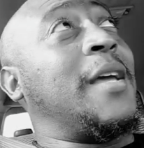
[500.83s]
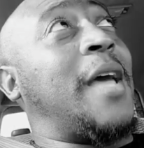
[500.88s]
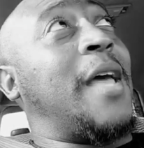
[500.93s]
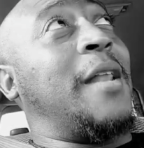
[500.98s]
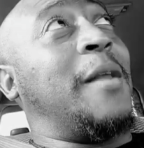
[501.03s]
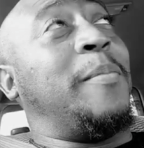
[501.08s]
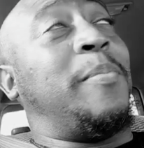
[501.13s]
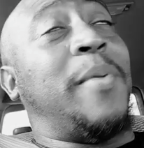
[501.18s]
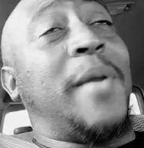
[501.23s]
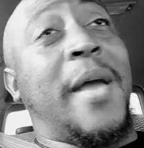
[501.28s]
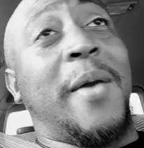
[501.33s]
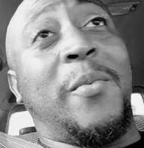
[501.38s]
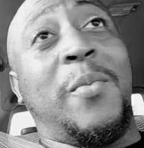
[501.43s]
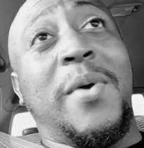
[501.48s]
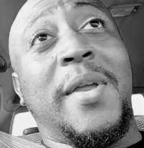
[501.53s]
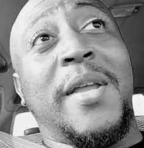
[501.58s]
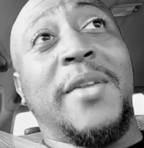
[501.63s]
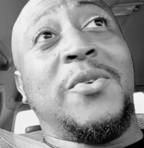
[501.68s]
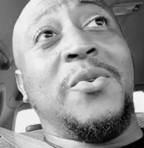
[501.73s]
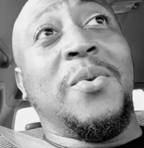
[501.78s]
Caleb Plant
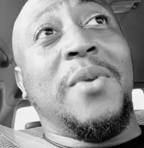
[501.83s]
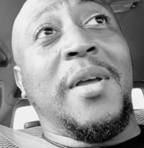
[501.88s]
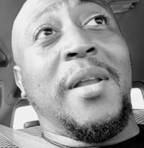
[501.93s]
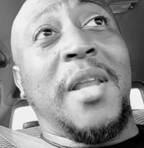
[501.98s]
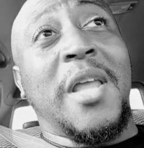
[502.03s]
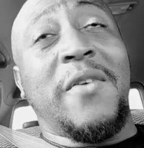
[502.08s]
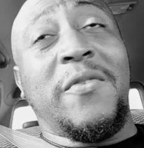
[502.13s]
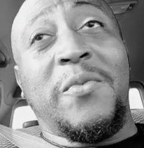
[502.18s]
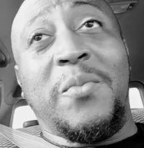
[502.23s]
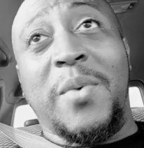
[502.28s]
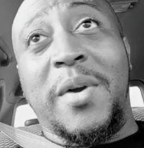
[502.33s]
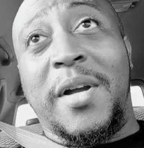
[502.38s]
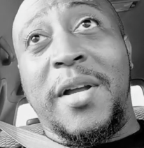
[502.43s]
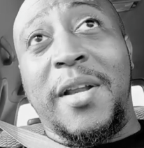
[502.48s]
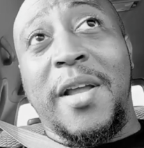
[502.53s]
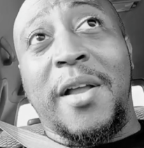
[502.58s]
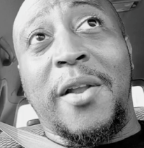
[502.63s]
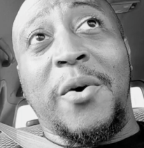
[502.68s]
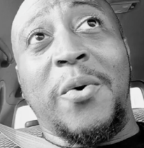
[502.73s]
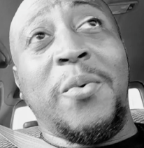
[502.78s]
went into the 11 with
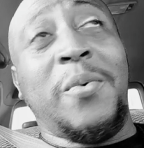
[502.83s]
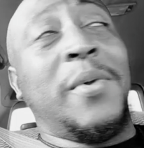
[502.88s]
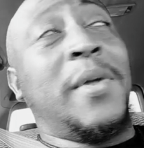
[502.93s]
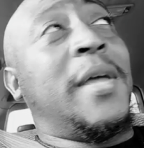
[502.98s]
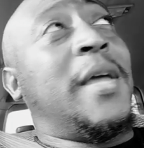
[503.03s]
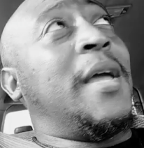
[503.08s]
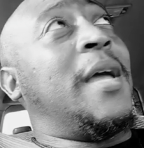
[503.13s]
Canelo.